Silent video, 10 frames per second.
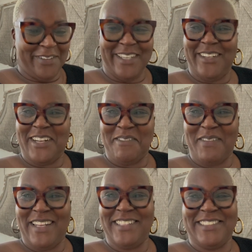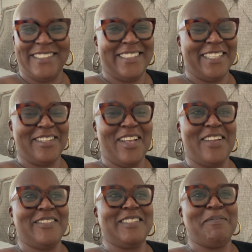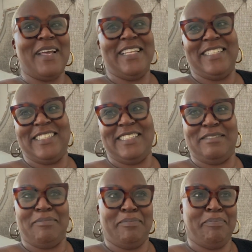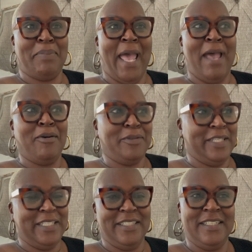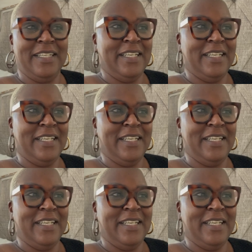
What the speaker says: You know what I mean? It's just the thought of somebody just pounding